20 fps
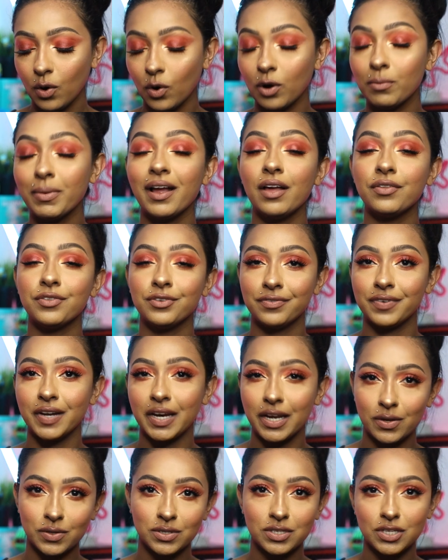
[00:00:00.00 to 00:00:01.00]
or my other
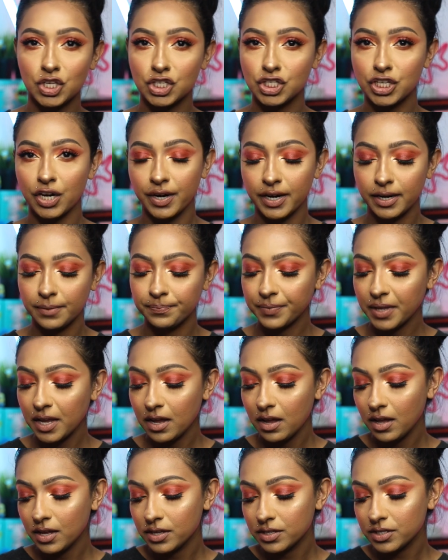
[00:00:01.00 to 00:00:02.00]
videos. Sorry.
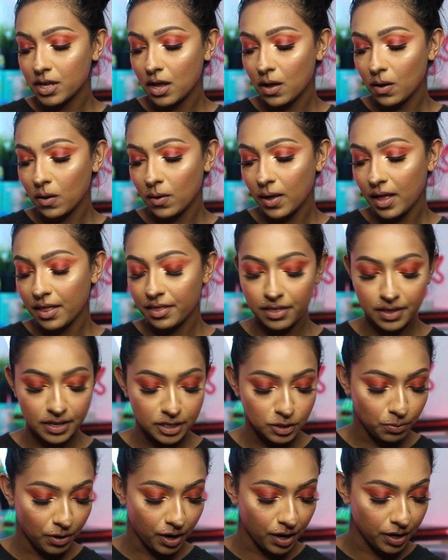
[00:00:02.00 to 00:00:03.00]
So
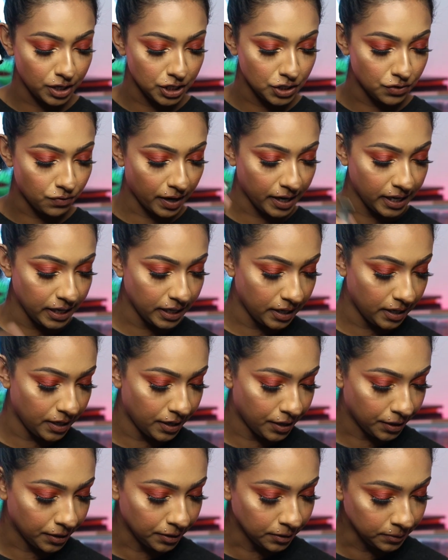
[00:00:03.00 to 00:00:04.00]
this product right
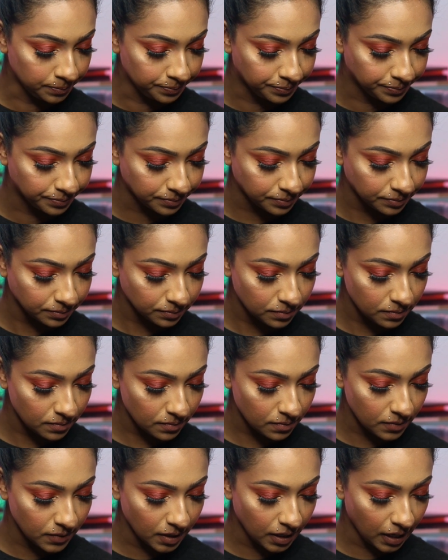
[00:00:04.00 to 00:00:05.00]
here
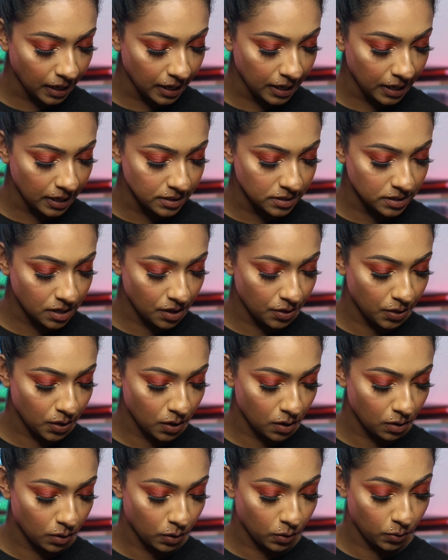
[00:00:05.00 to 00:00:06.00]
is
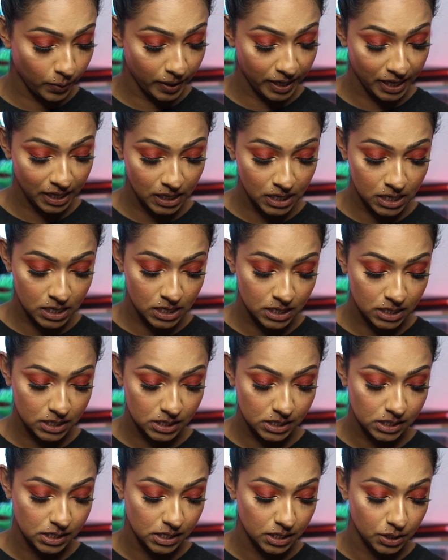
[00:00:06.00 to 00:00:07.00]
the Queen
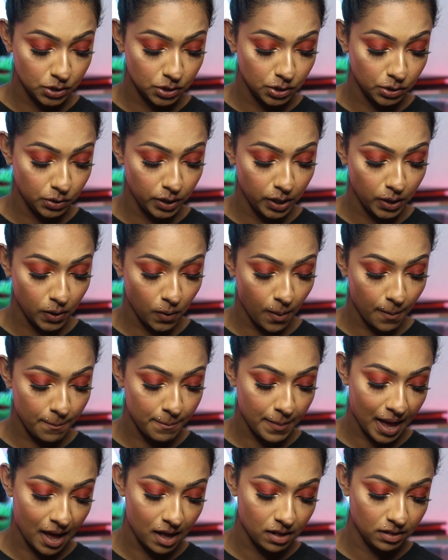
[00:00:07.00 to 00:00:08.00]
Studio
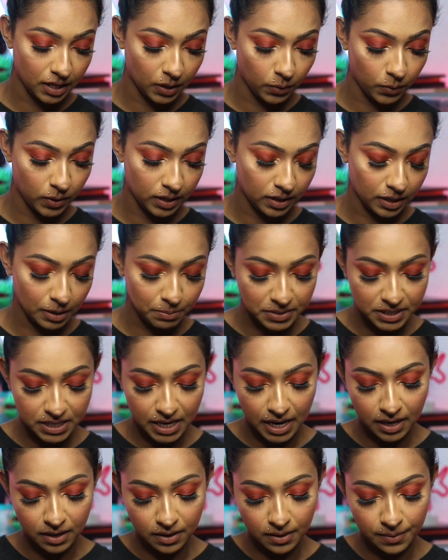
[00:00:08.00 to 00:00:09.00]
Matte Liquid Lip
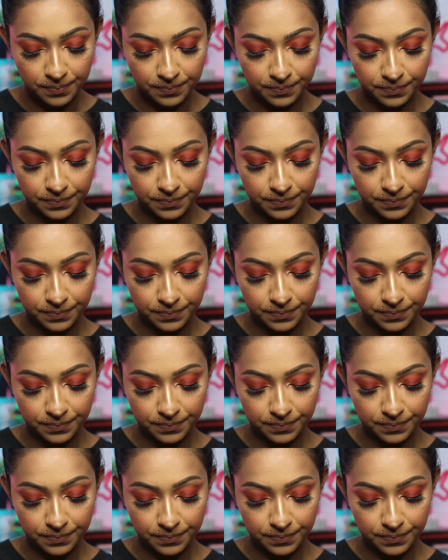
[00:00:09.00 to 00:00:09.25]
Stain,